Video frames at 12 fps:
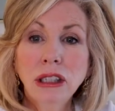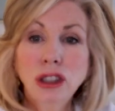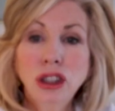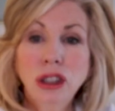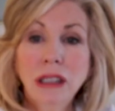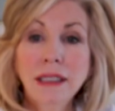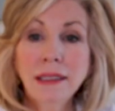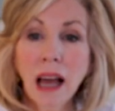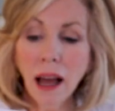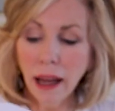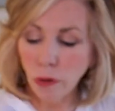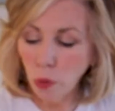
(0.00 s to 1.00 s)
to
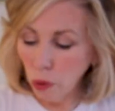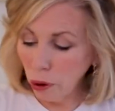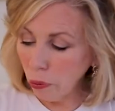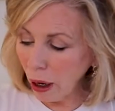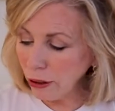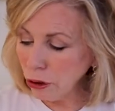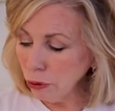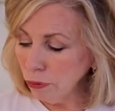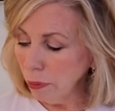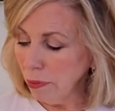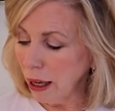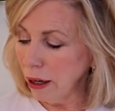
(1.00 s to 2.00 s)
decide what do I do
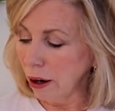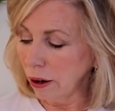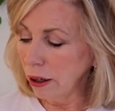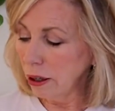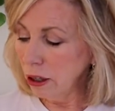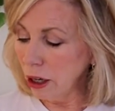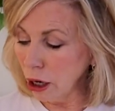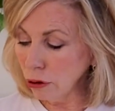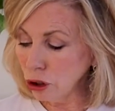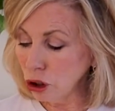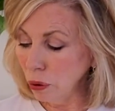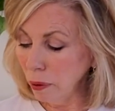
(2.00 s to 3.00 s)
from there? You
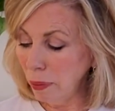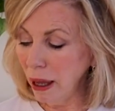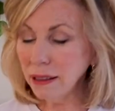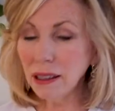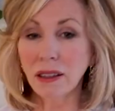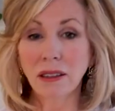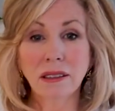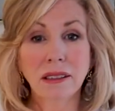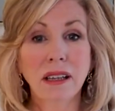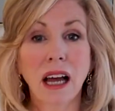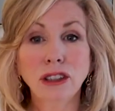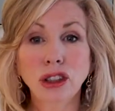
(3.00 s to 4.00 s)
know, Two of Pentacles,
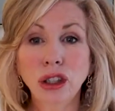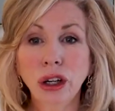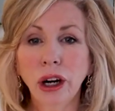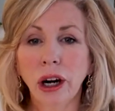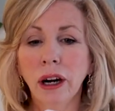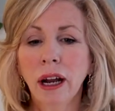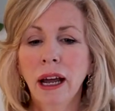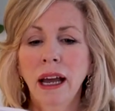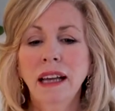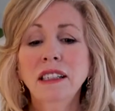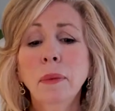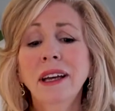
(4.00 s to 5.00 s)
not sure.
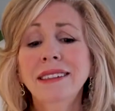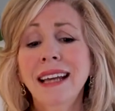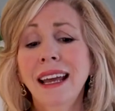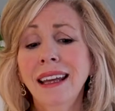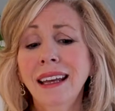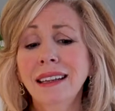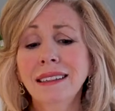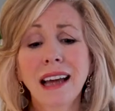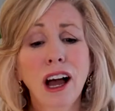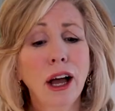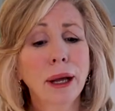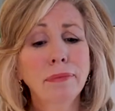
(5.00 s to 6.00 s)
It's about taking
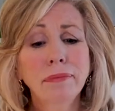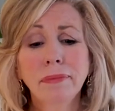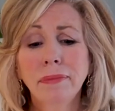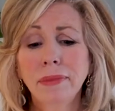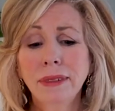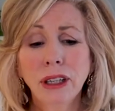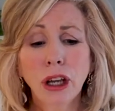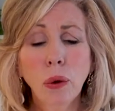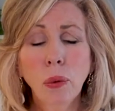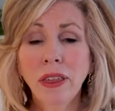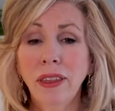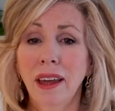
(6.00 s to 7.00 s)
time to go
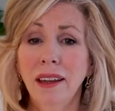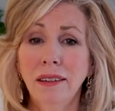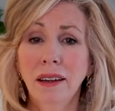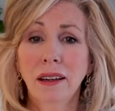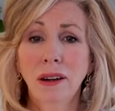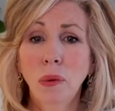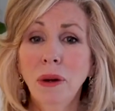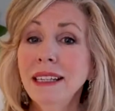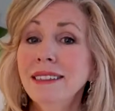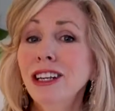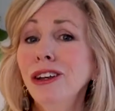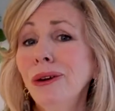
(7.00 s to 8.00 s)
within. What
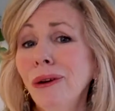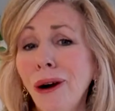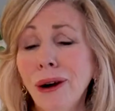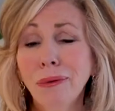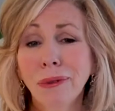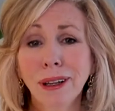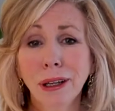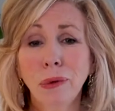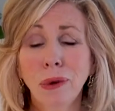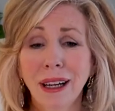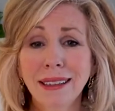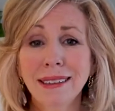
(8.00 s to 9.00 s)
is it your heart really
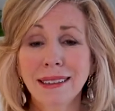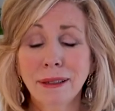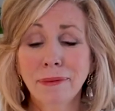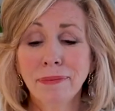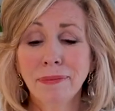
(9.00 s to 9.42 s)
wants?